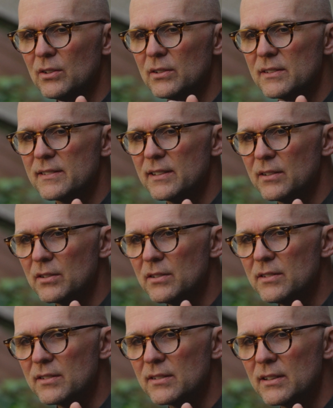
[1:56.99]

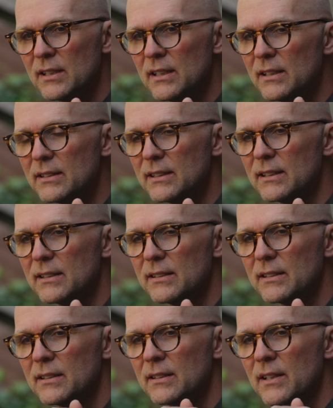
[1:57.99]
considers
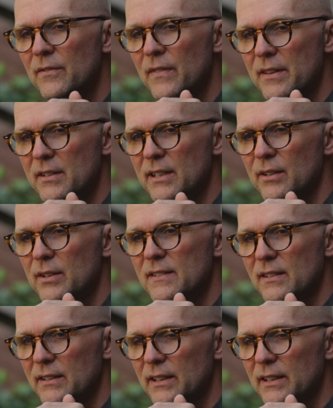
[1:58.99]
the whether there is a